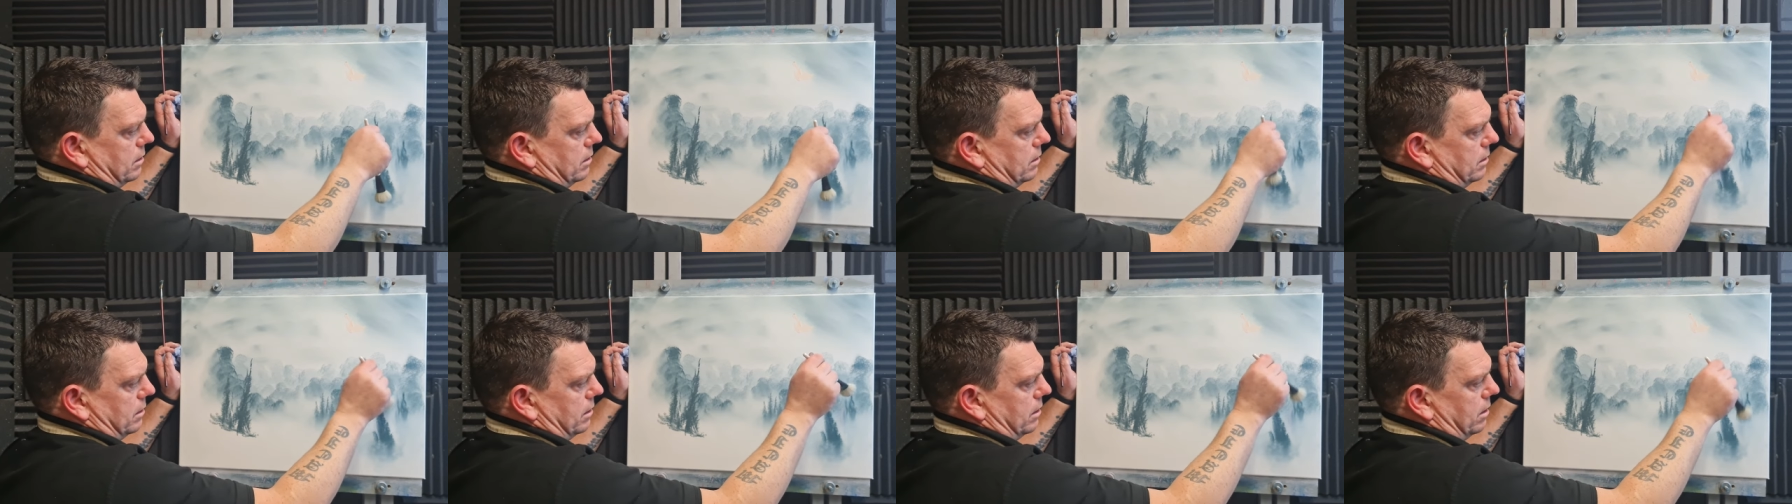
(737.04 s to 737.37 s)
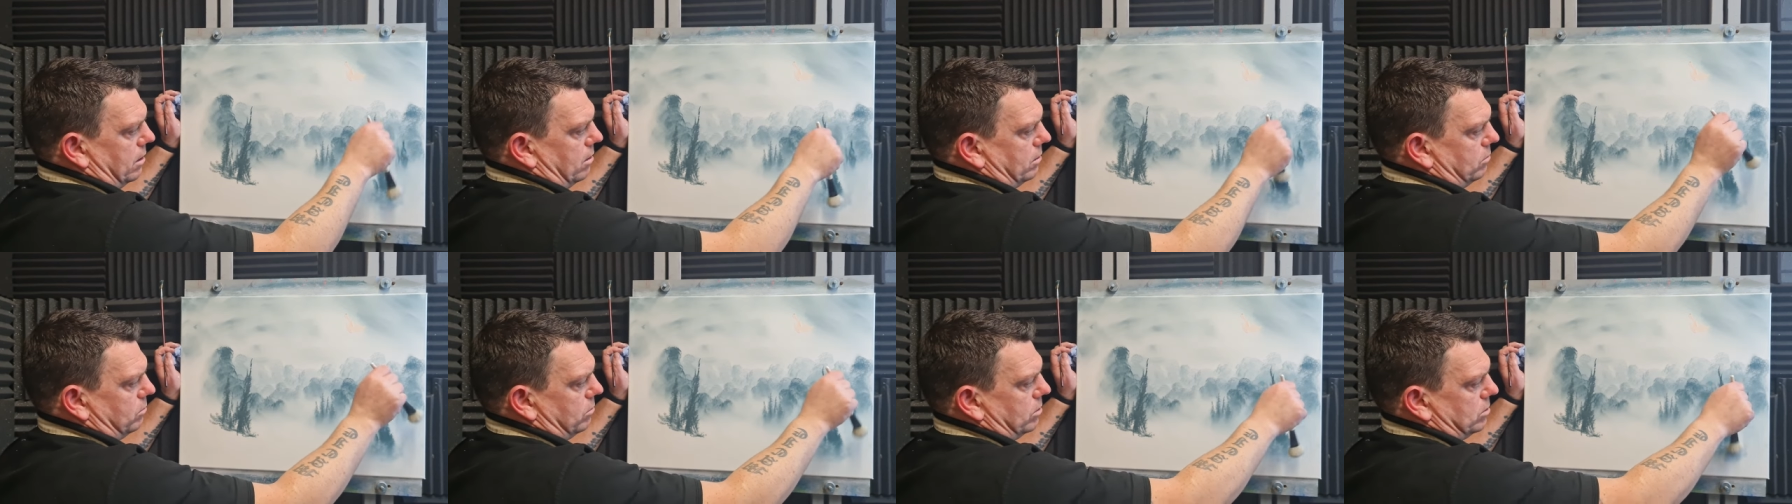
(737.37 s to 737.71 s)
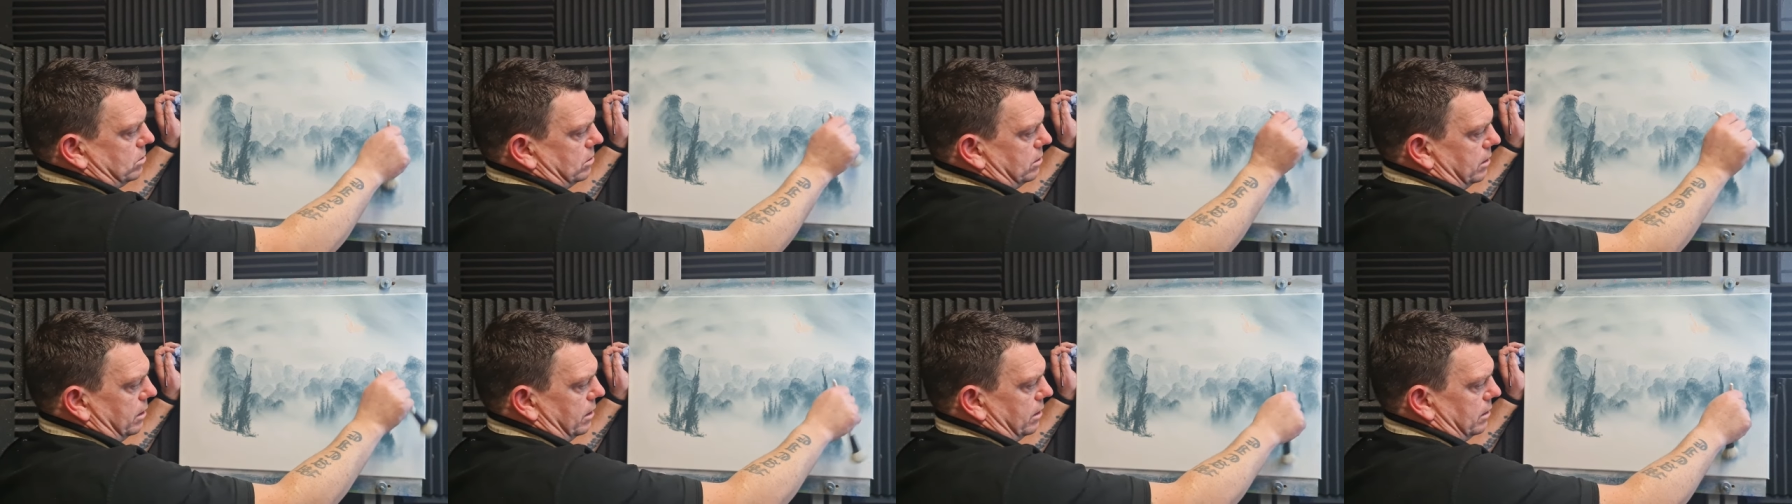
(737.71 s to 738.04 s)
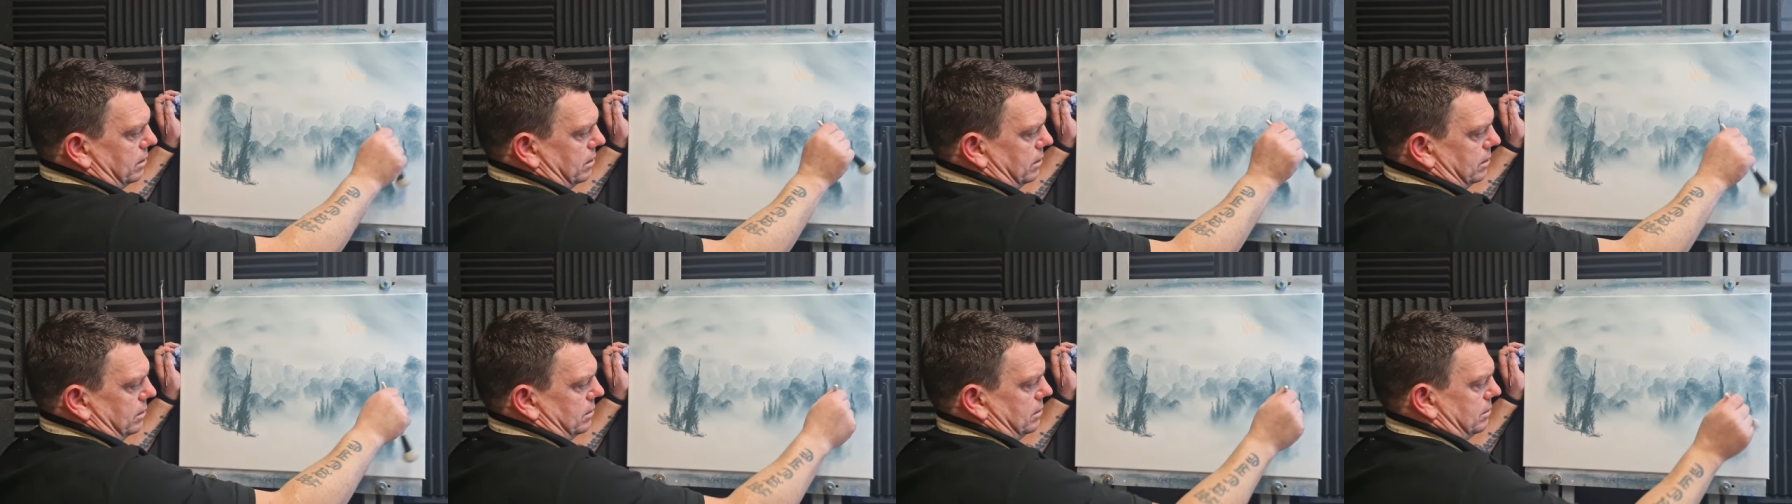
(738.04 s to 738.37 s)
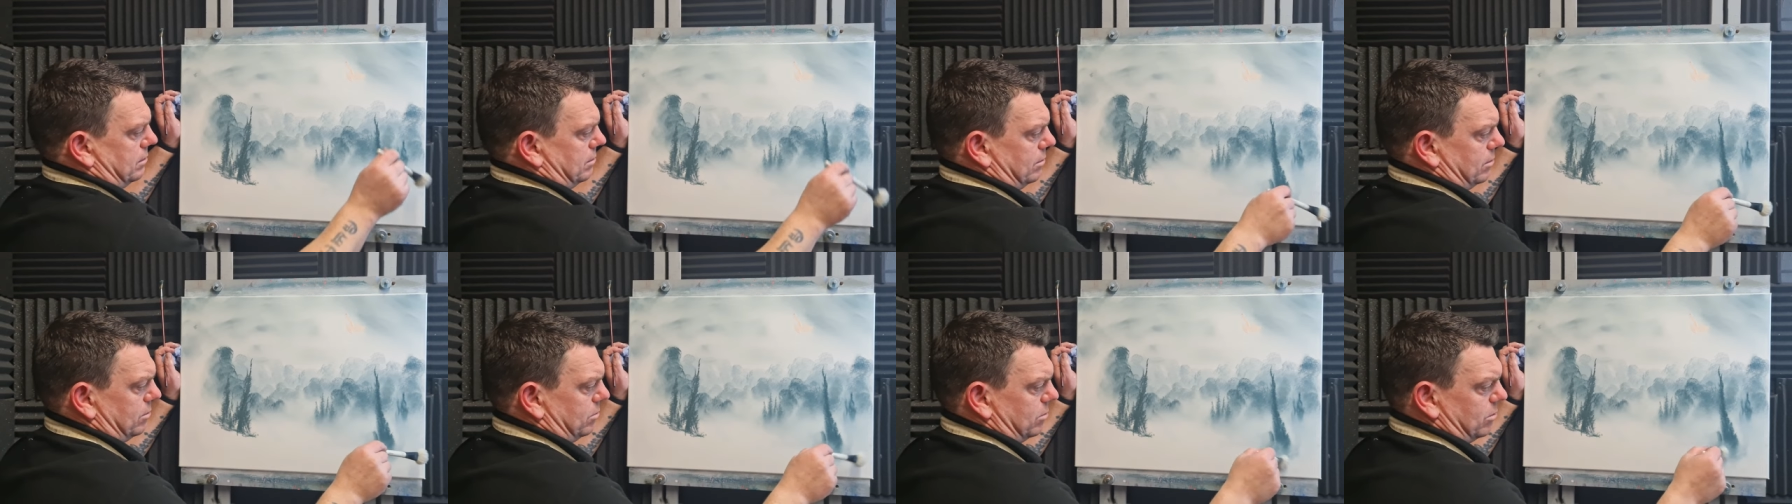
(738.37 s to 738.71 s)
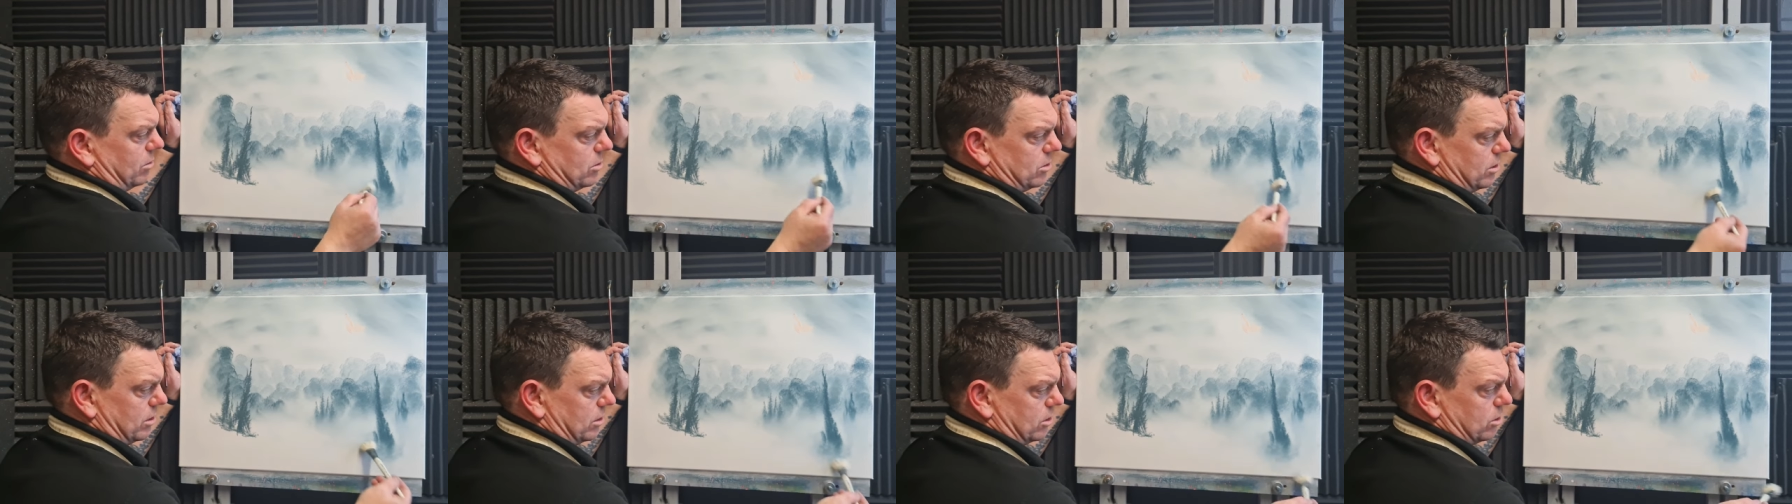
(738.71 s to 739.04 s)
you know, it
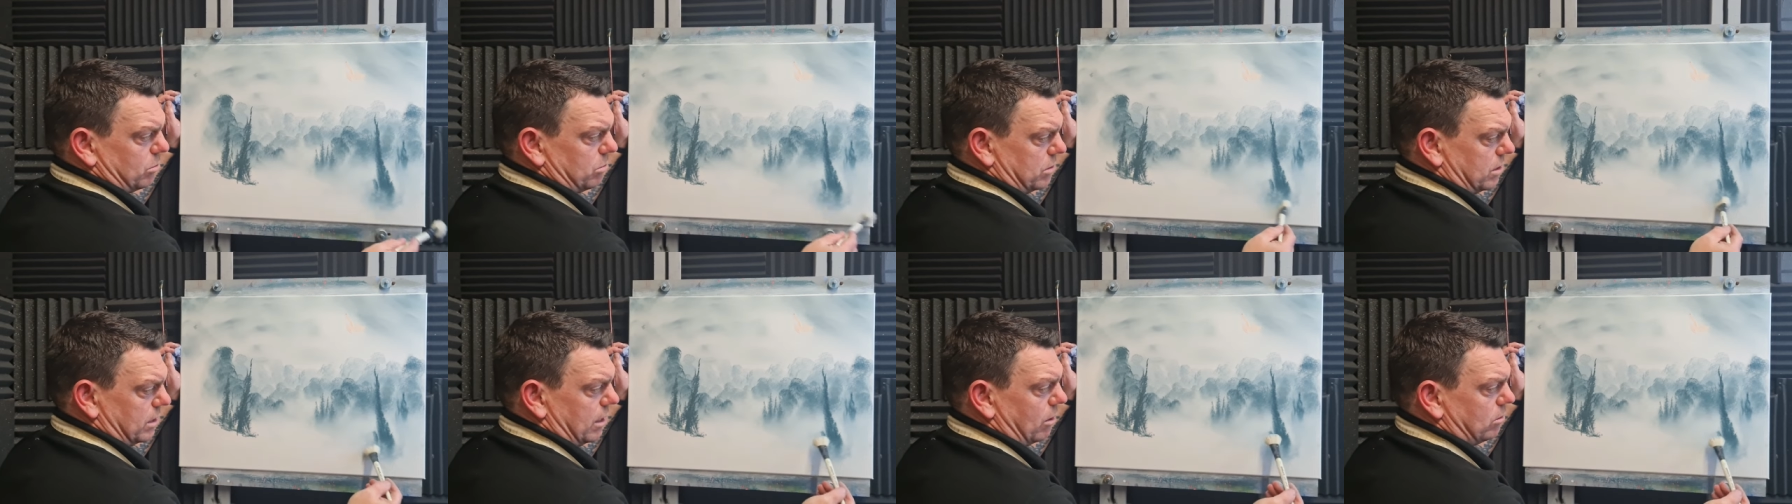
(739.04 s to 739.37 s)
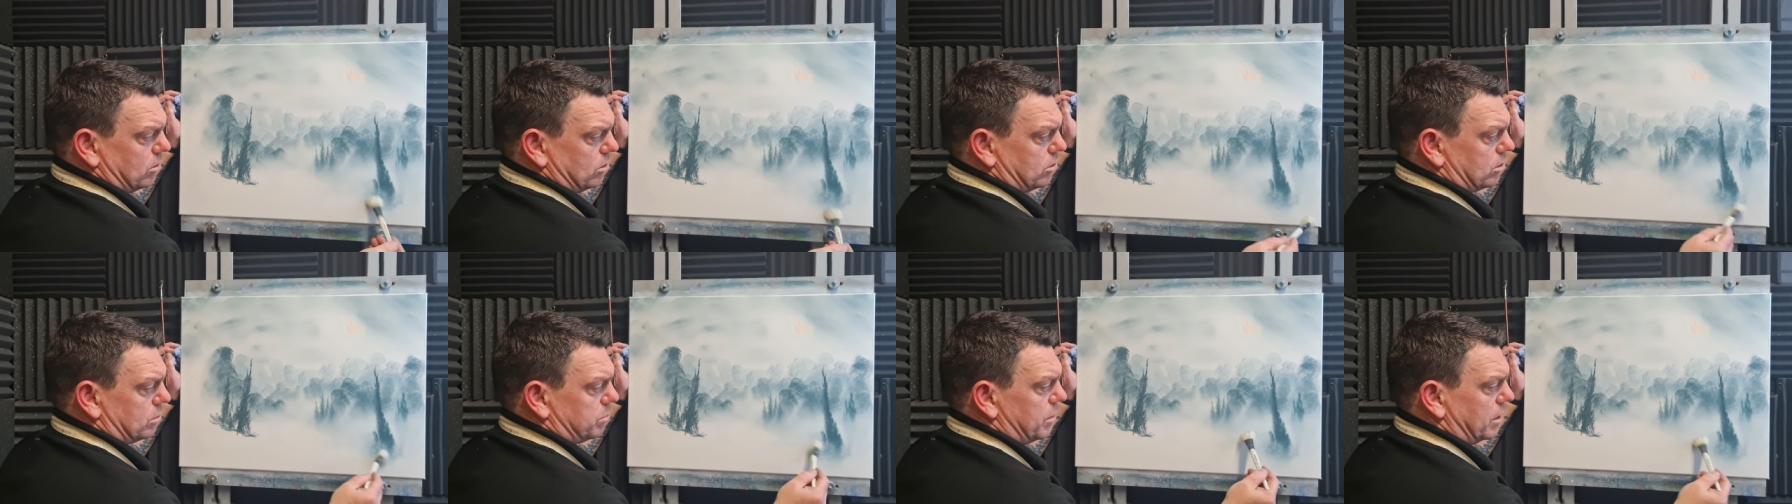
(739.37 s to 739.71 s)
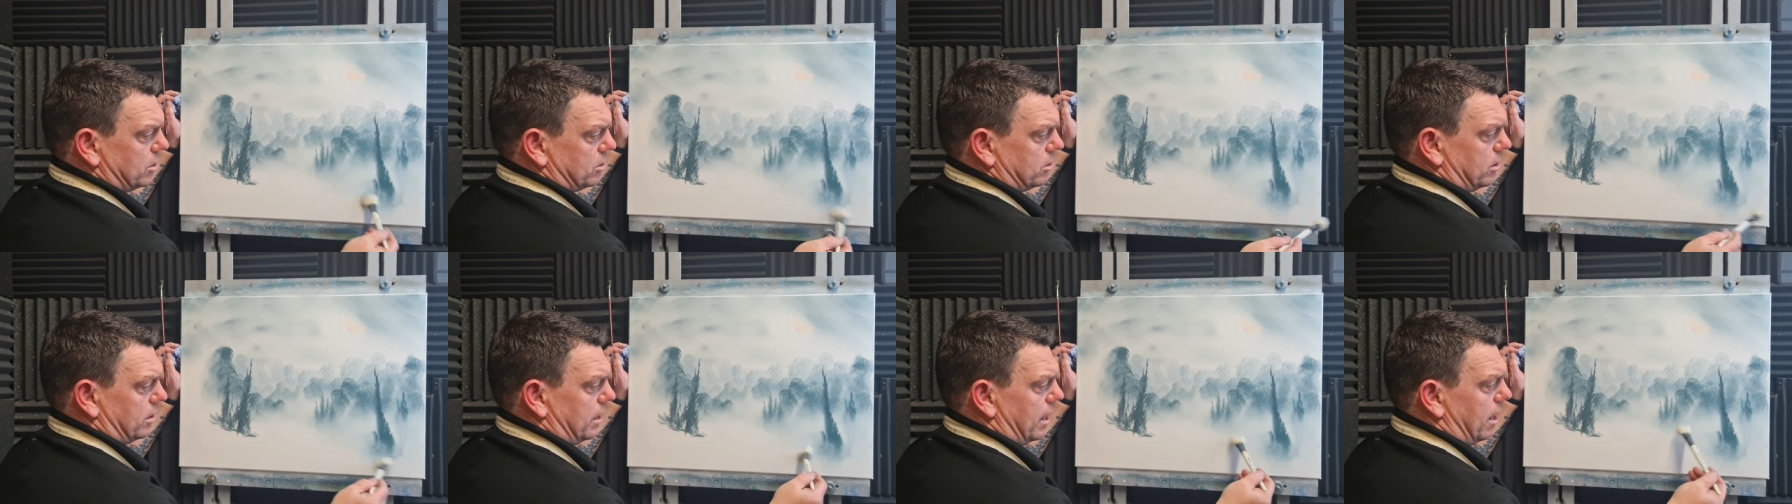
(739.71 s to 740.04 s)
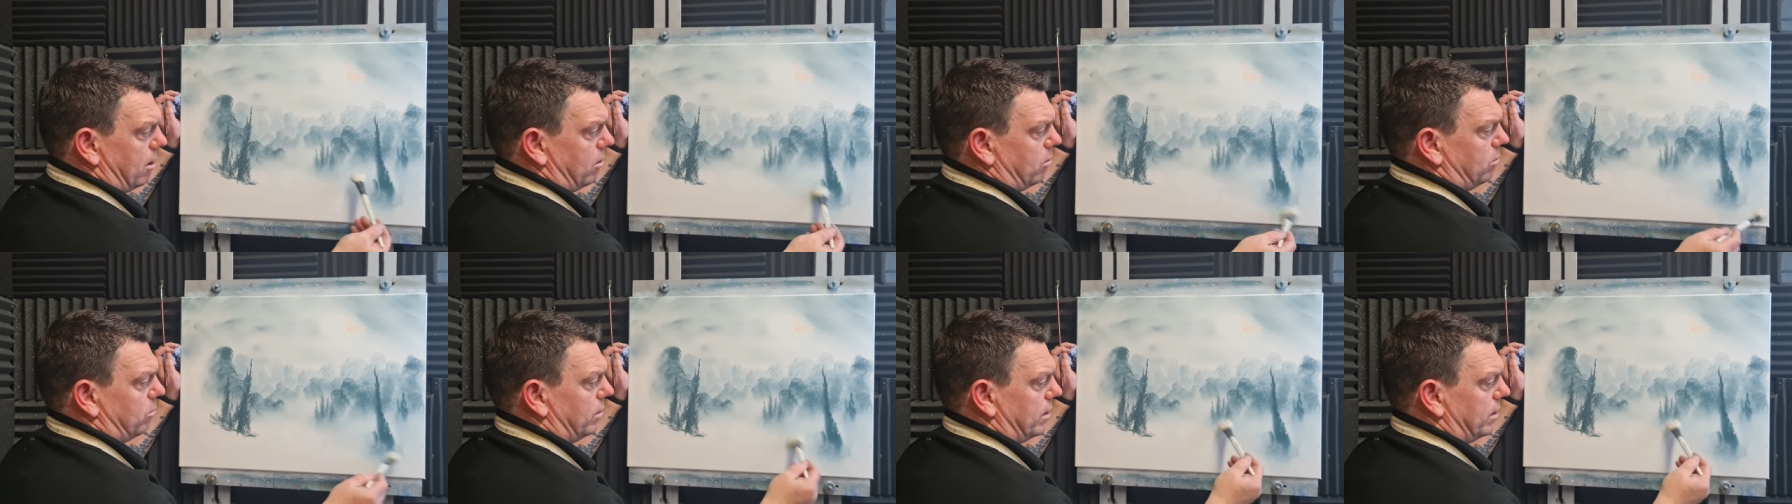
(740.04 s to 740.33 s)
wasn't something I was just measuring out.